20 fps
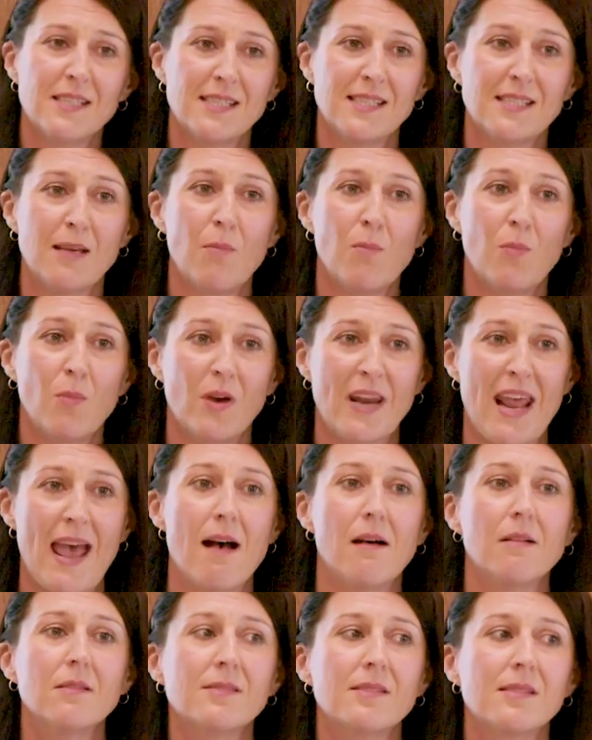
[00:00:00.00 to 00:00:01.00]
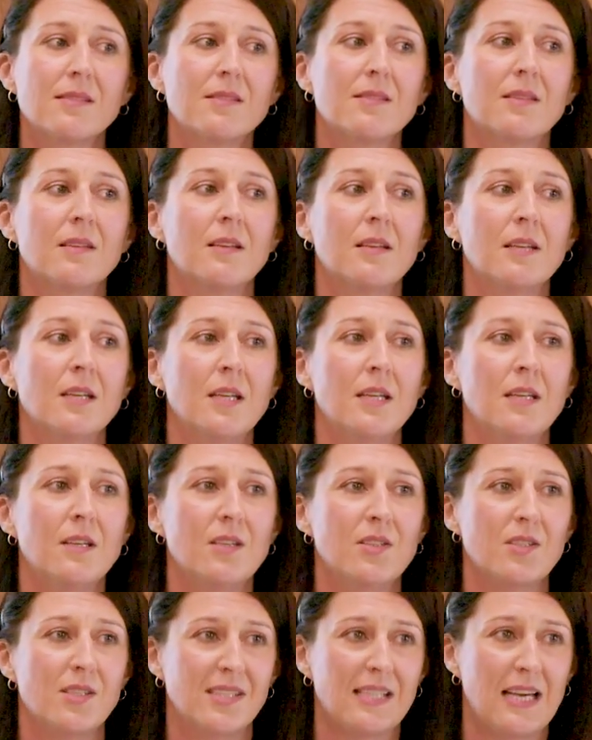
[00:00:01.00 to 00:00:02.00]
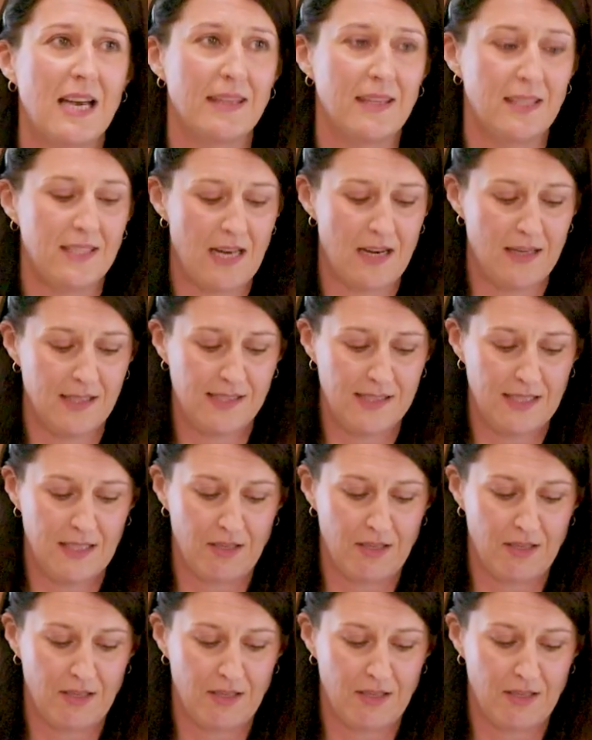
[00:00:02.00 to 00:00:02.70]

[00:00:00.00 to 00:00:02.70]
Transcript: someone else to sign the tenancy